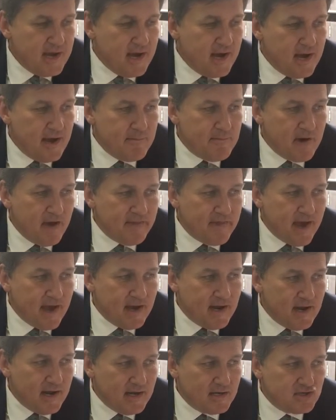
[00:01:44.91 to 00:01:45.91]
And
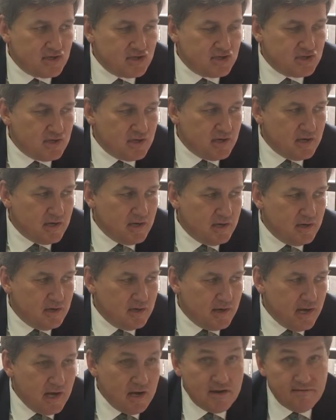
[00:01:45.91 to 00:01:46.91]
that has
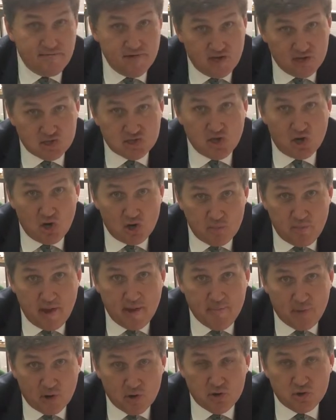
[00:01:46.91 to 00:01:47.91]
inconvenienced a lot of
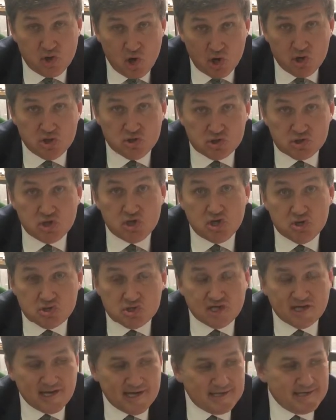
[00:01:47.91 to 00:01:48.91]
people who got used to
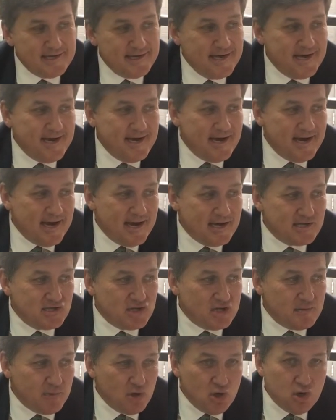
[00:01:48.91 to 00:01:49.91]
using it.
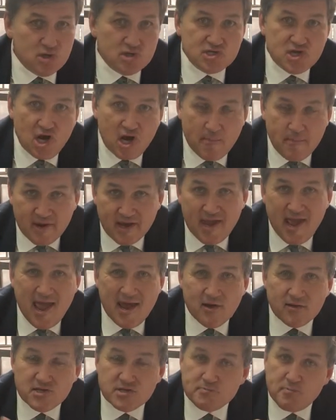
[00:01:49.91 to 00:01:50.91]
So the balloon has gone up
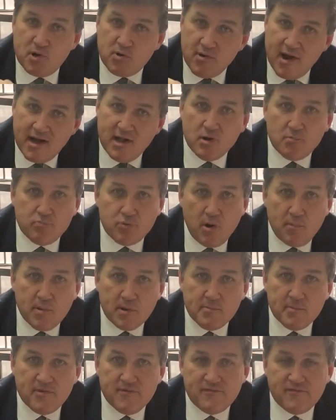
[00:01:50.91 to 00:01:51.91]
again on this perennial
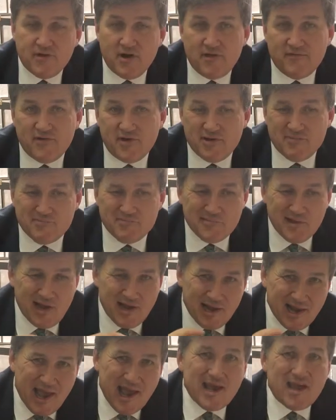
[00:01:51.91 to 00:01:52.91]
problem of a
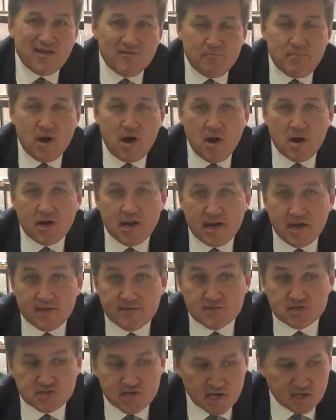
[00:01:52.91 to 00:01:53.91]
lack of parking
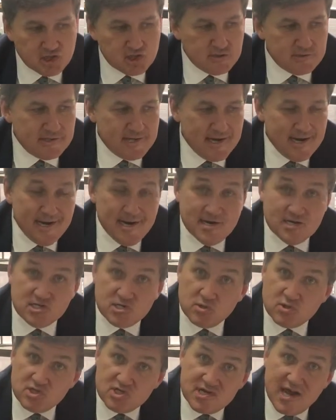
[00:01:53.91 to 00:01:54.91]
at the station.
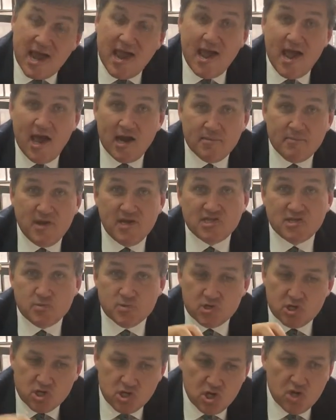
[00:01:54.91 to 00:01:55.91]
So today I had a meeting
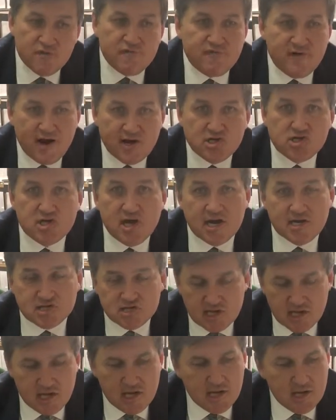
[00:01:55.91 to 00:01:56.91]
with the new
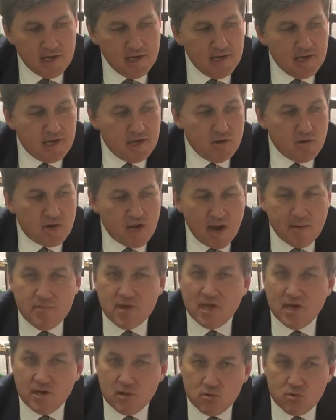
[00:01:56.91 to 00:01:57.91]
franchisee who are
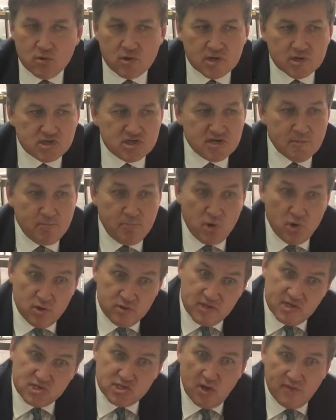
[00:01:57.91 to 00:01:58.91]
coming in August to
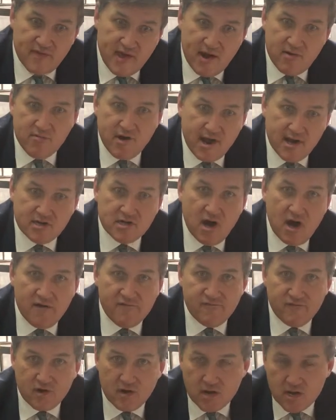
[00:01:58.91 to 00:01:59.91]
put this on their
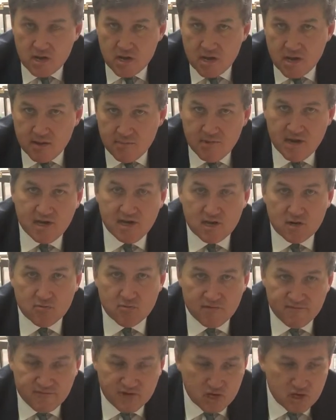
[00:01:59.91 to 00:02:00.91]
radar for immediate
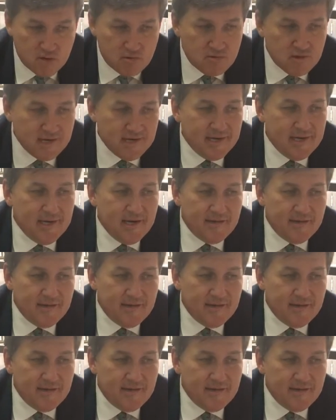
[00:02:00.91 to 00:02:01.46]
review.